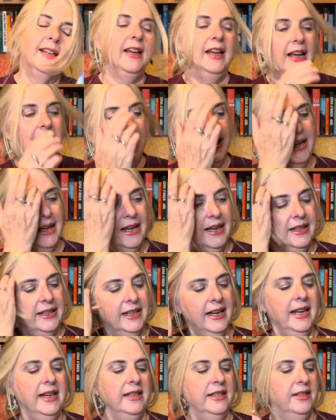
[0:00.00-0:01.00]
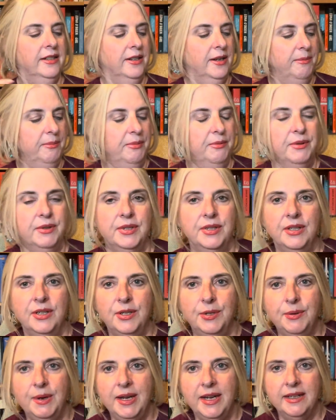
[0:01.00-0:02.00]
And next up was The
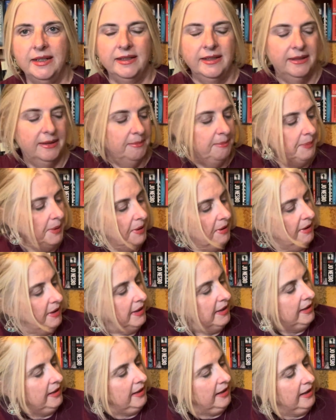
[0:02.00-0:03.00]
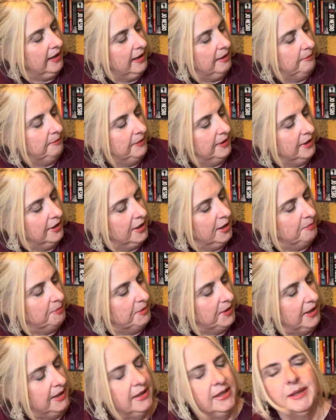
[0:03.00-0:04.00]
Twin by
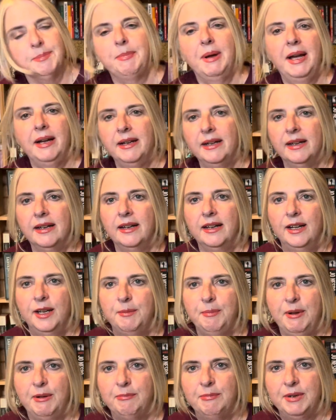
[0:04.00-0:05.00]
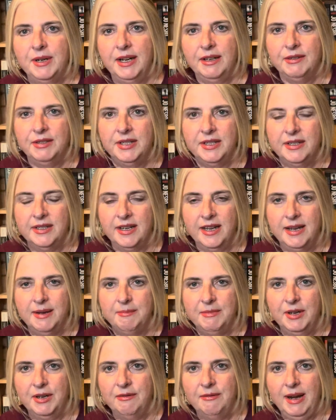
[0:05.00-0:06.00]
Gerbrand Bakker. I hope I've pronounced his
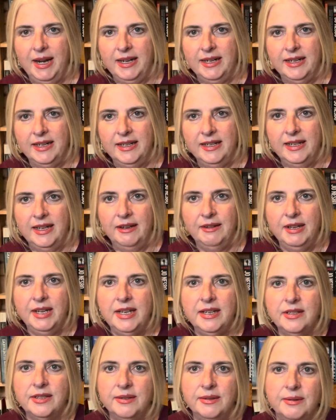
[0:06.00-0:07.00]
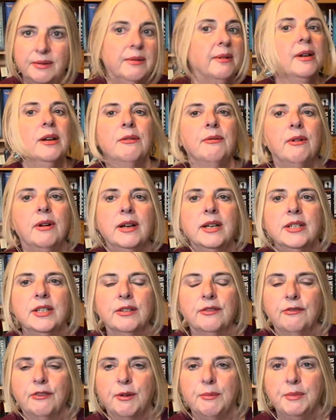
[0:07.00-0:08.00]
name correctly. Now he's a writer
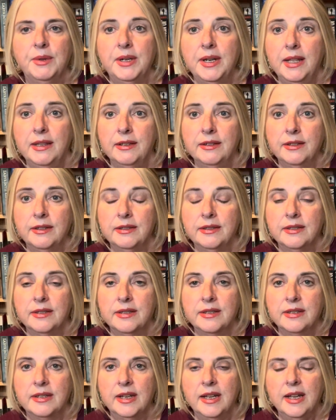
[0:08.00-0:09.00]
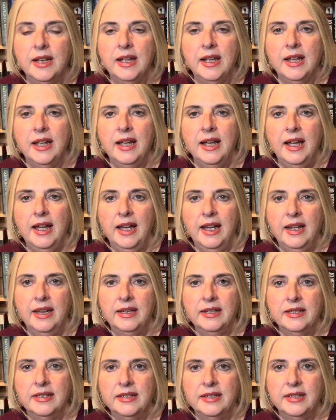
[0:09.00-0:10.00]
from the Netherlands.
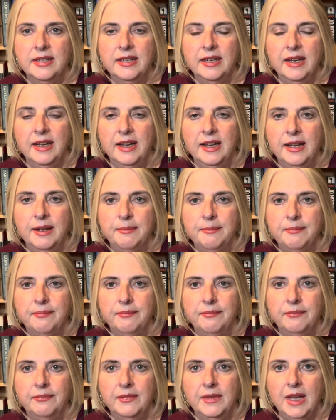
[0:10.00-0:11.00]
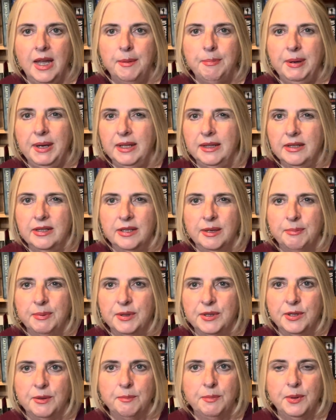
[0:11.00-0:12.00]
And I picked this up at
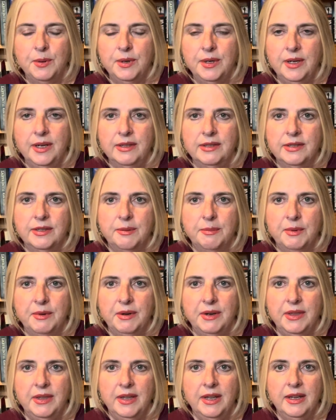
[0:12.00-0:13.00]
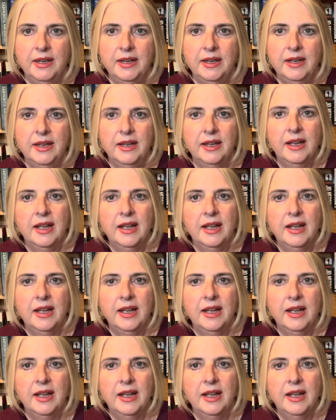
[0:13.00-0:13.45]
some point last summer, I think.